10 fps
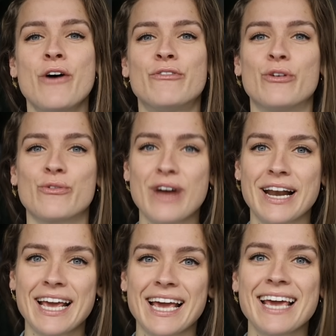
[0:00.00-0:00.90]
for
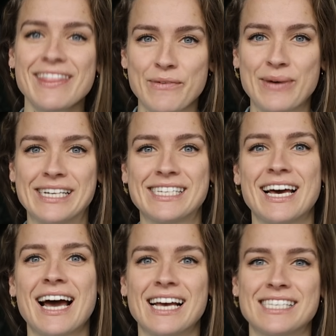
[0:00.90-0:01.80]
running in the
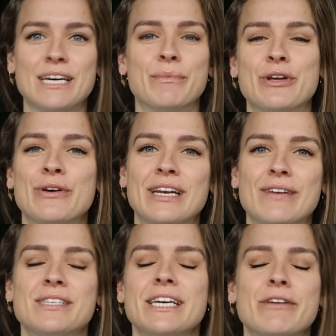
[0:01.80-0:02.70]
winter as someone who
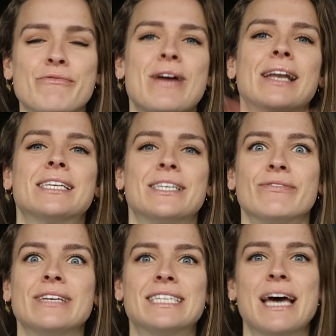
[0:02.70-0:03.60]
lives in a
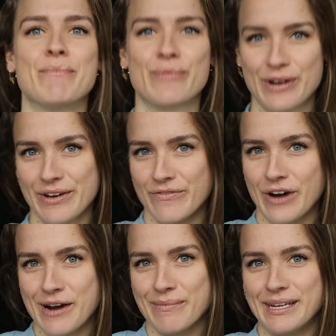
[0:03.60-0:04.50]
relatively temperate
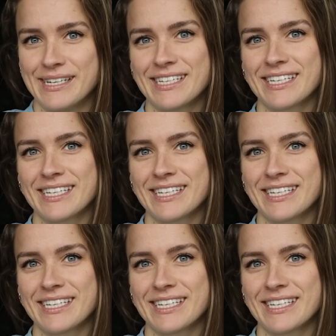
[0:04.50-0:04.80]
environment.